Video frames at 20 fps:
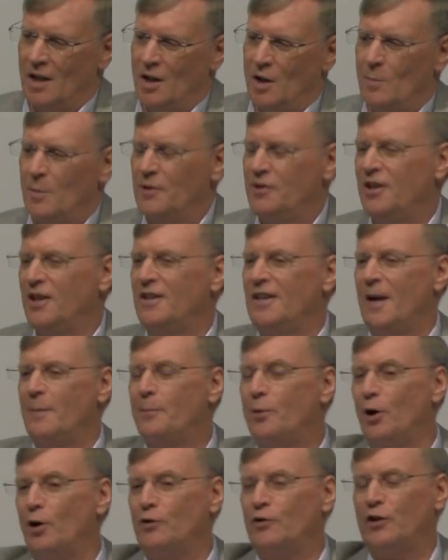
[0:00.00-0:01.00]
But then they
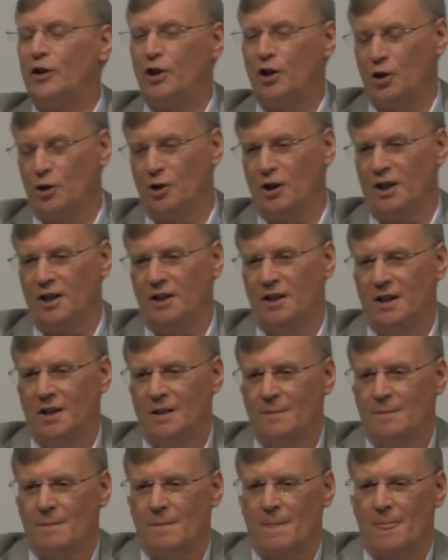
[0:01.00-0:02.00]

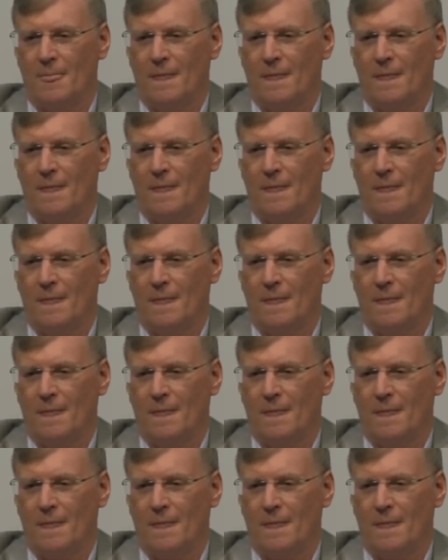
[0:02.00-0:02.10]
persecuted